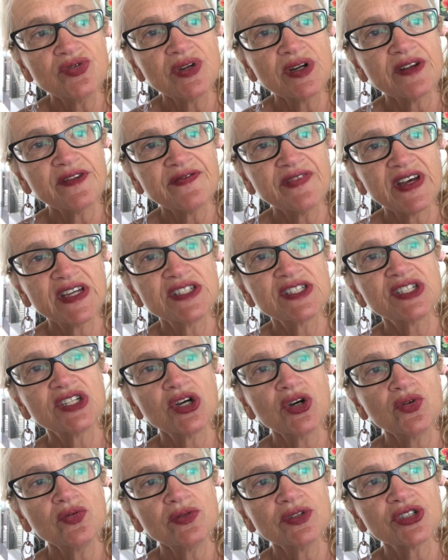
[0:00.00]
And if I
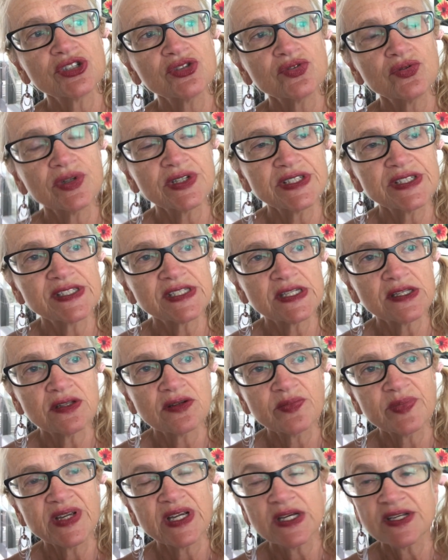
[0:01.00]
don't do it, it's either
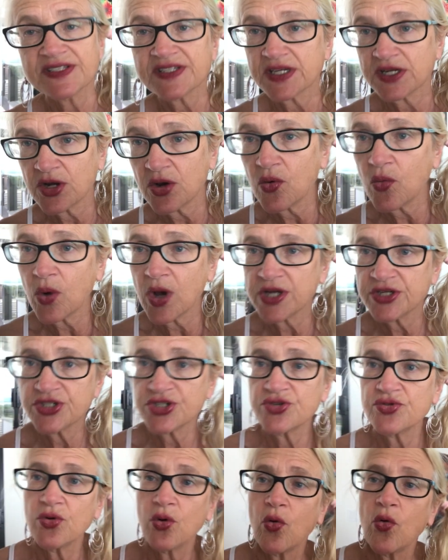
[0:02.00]
because I don't want
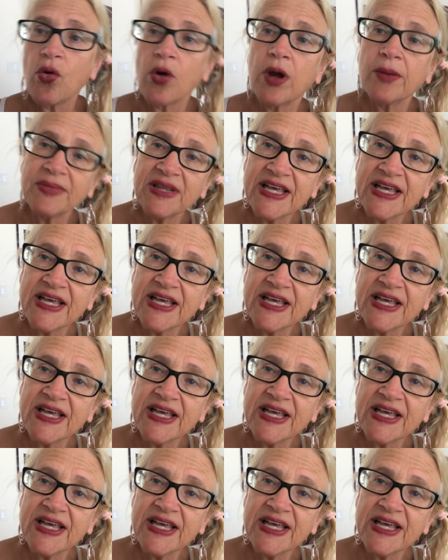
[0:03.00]
to or I'm